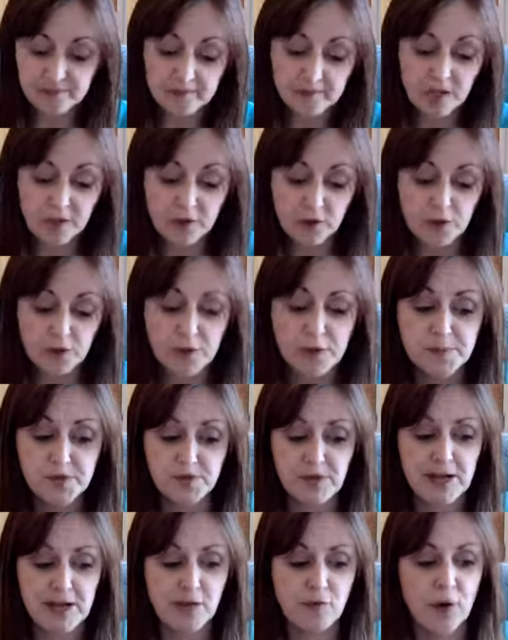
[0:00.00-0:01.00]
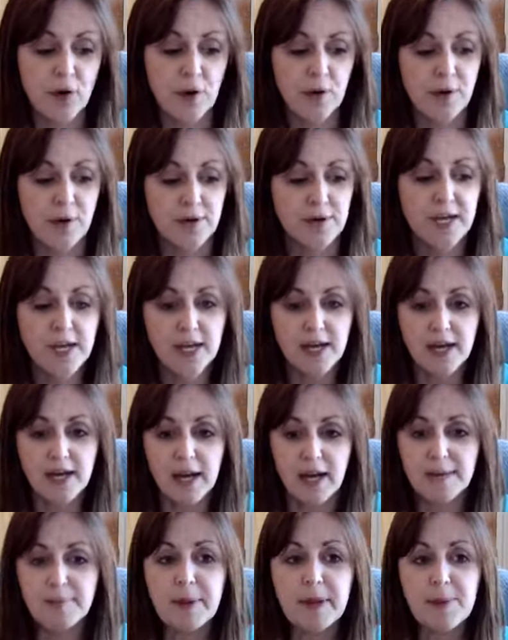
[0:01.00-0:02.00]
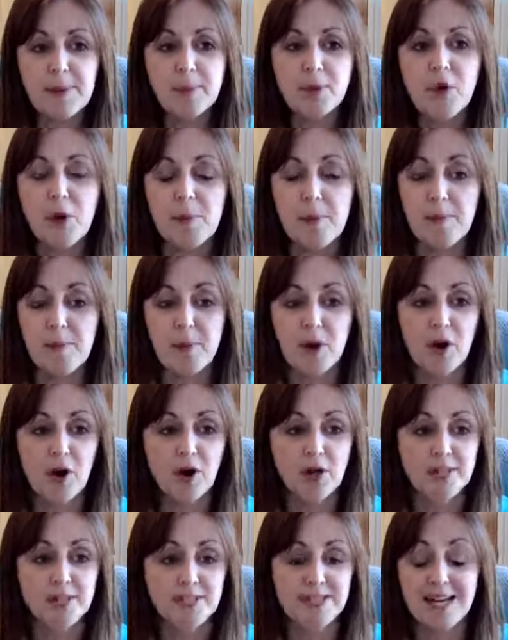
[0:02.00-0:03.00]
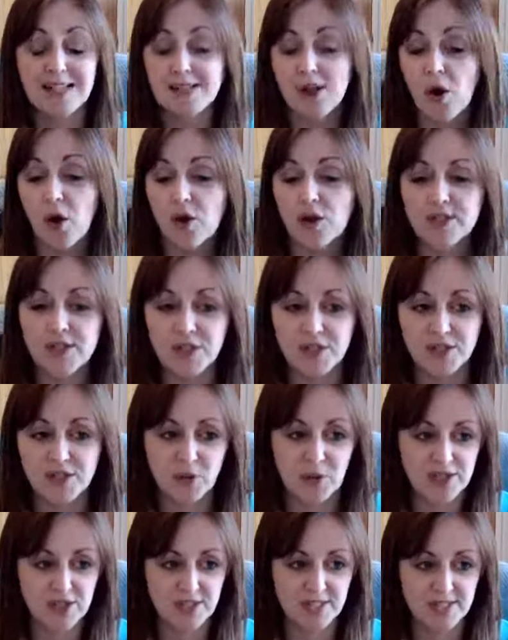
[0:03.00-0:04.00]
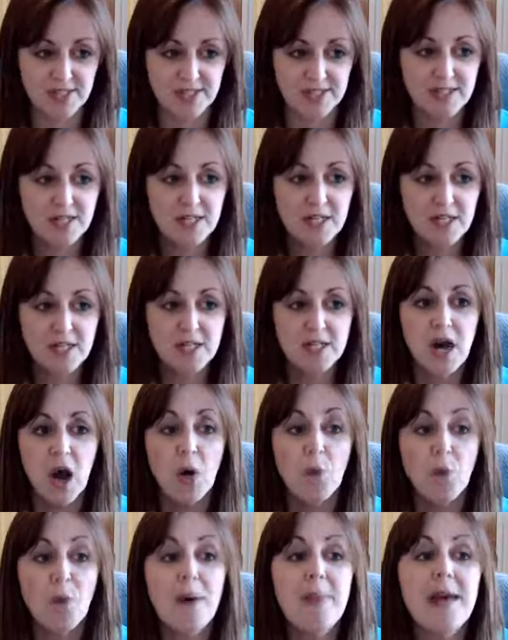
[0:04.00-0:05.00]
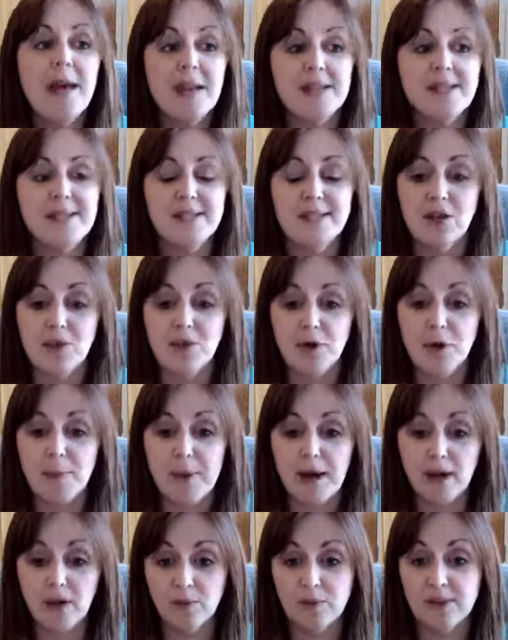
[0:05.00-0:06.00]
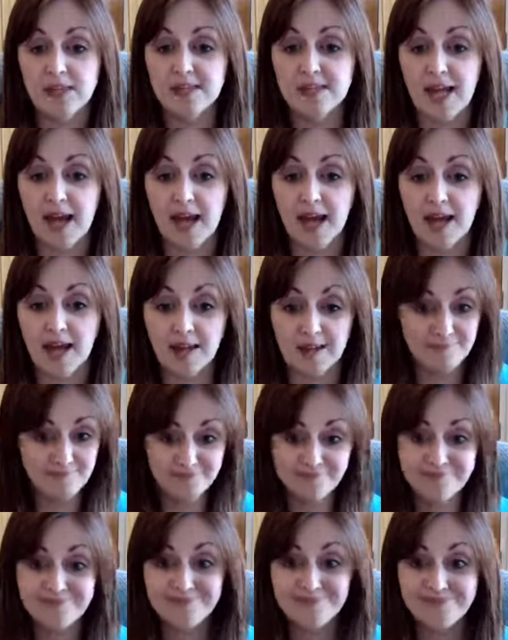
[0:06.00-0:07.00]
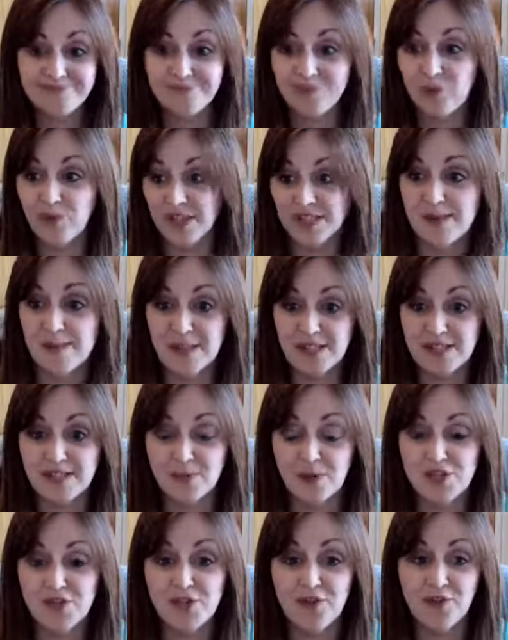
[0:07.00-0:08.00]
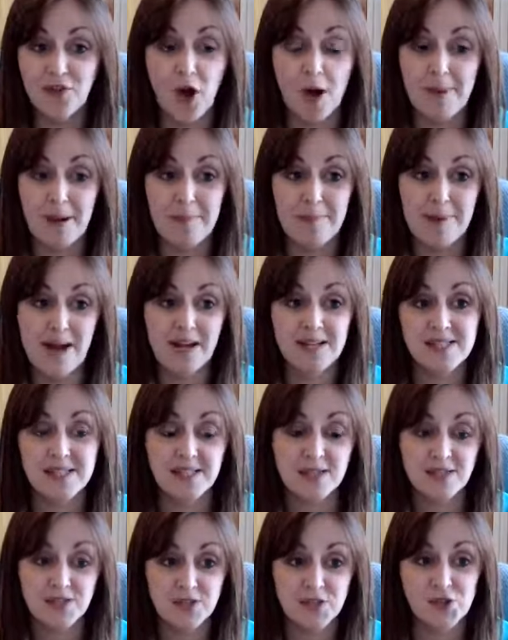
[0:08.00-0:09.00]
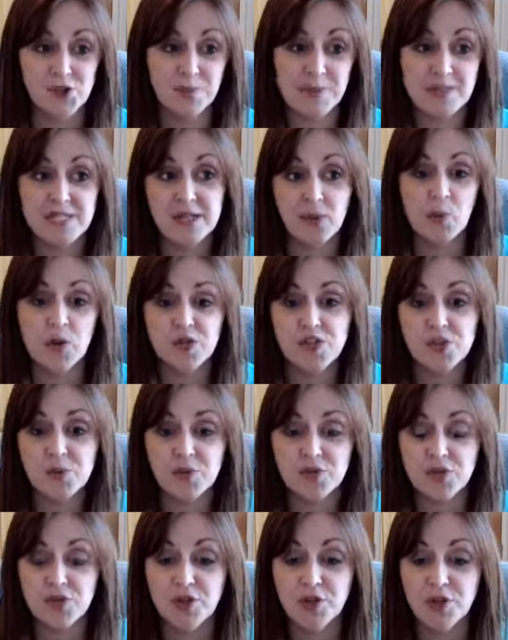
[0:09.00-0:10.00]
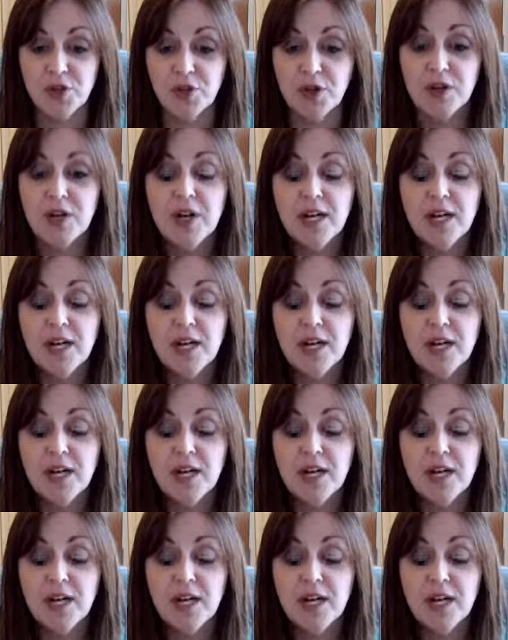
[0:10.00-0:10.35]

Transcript: And the group's really grown and people come on board and ask all sorts of questions. And when they enter the group, I always say, what's the biggest question you've got about marketing and social media? What do you want to know?